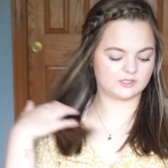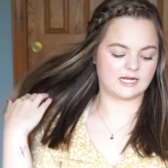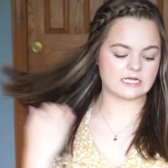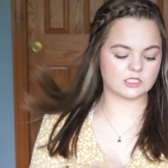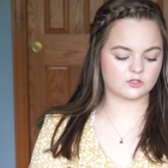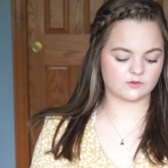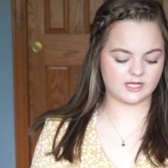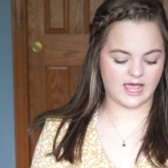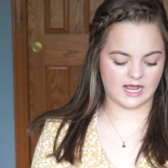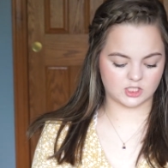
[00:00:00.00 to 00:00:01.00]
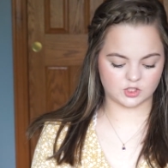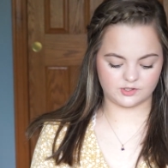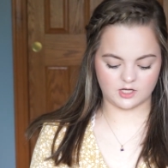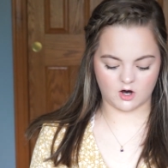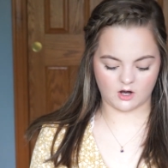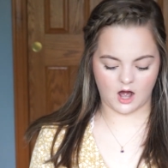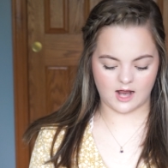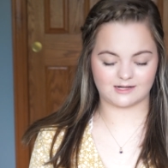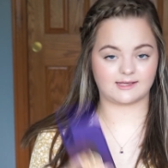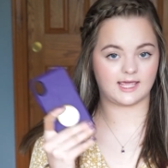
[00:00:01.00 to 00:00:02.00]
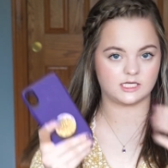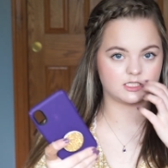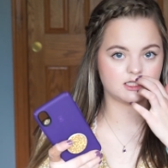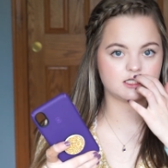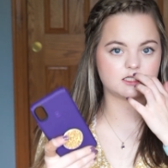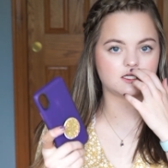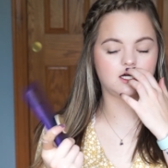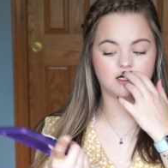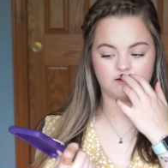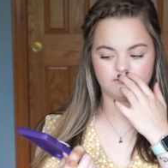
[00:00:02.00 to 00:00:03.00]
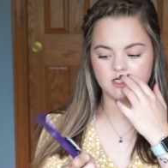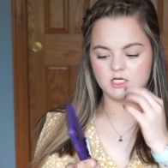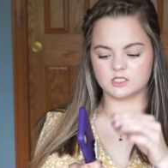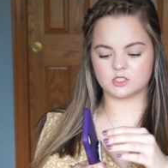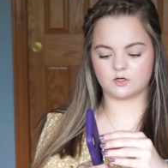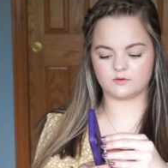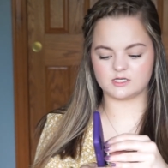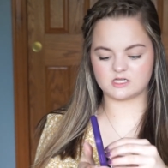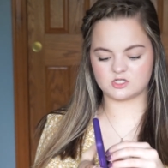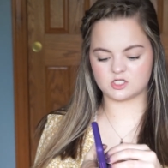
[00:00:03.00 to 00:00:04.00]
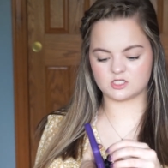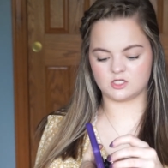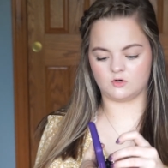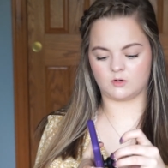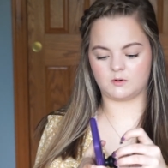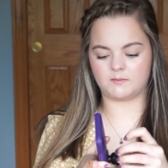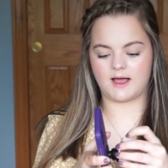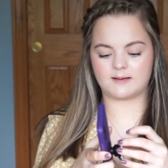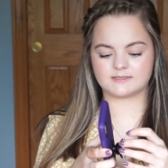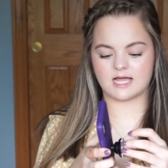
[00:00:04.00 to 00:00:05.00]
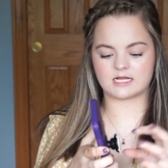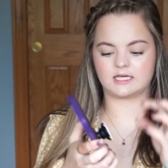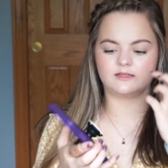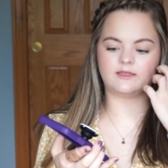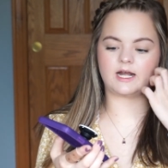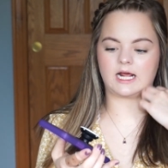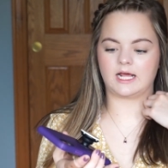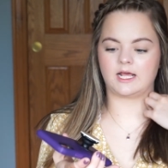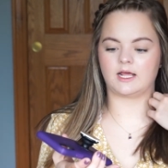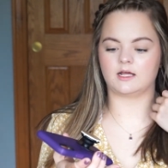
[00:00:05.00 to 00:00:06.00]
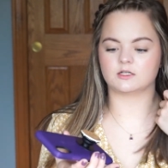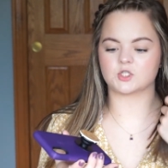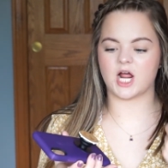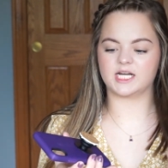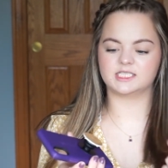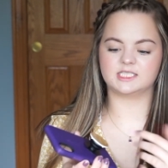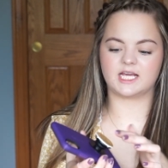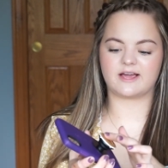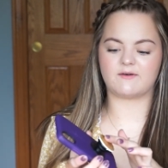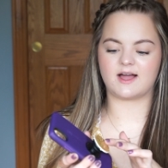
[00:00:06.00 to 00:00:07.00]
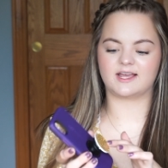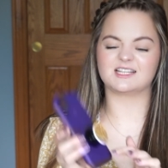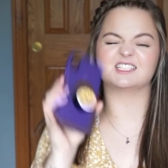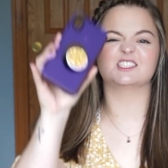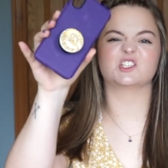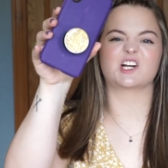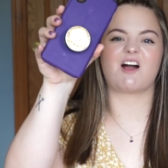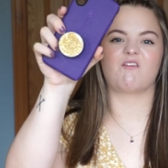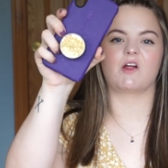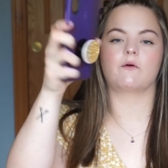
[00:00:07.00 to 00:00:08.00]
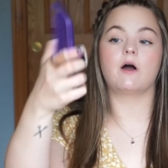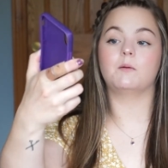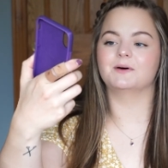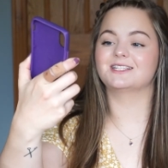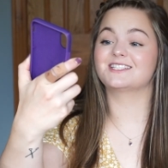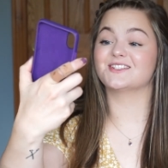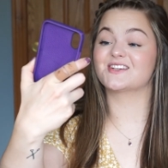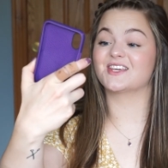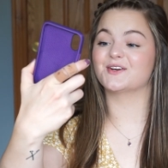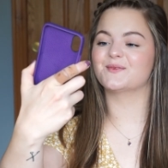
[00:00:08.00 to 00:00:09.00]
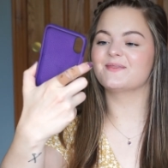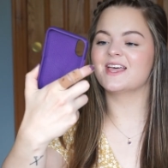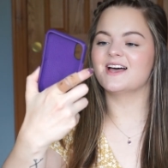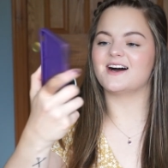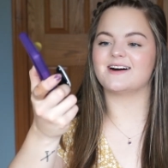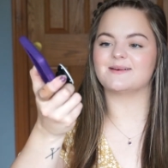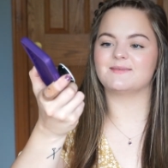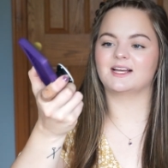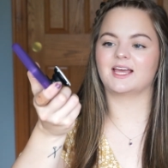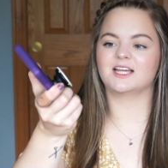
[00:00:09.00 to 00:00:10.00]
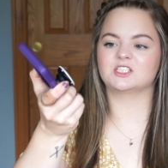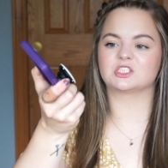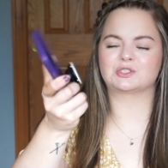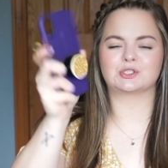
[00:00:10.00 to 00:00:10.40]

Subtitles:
the next three actually are on cases. So this is just a normal pop socket that I tried to DIY. It didn't turn out very well, but it's still cute. Again, just